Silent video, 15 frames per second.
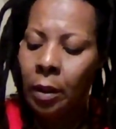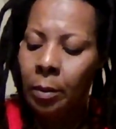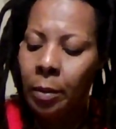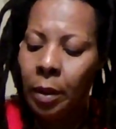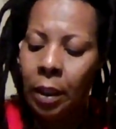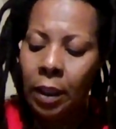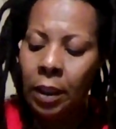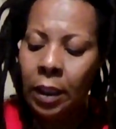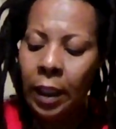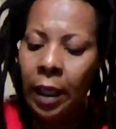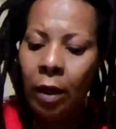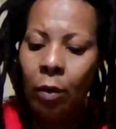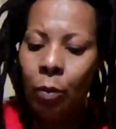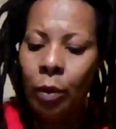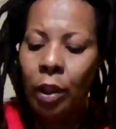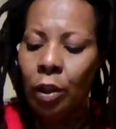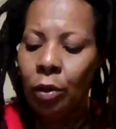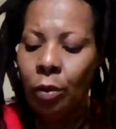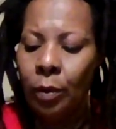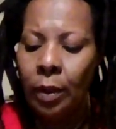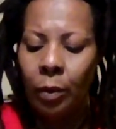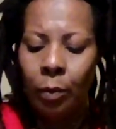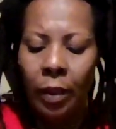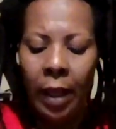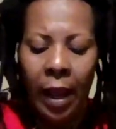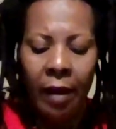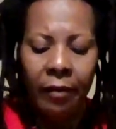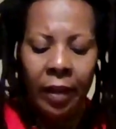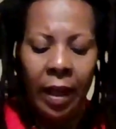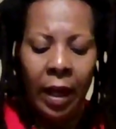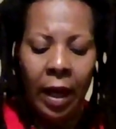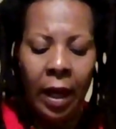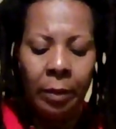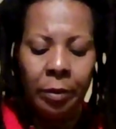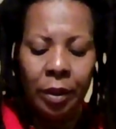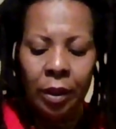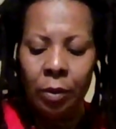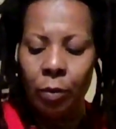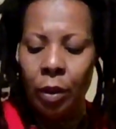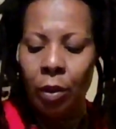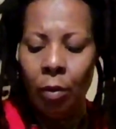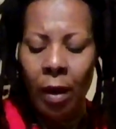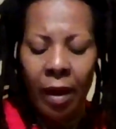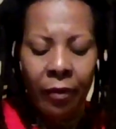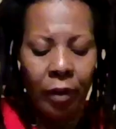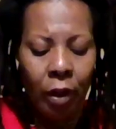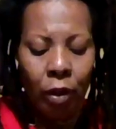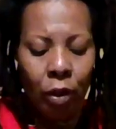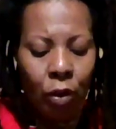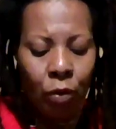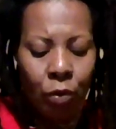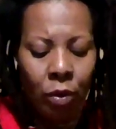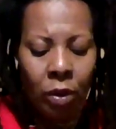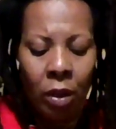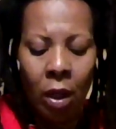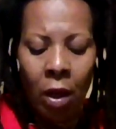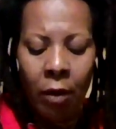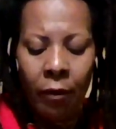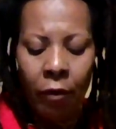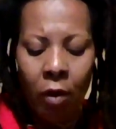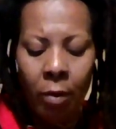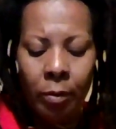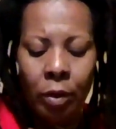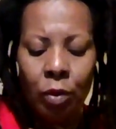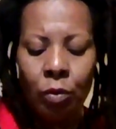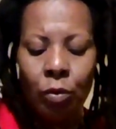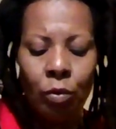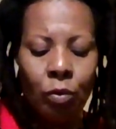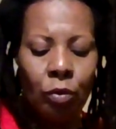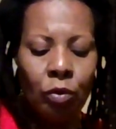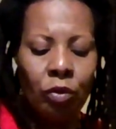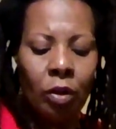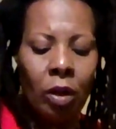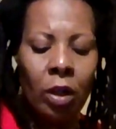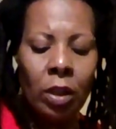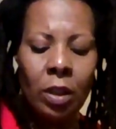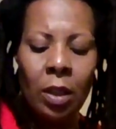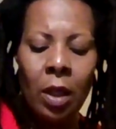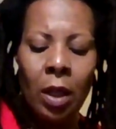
Because now we do it. We have that option. We don't have to use pharmaceutical drugs.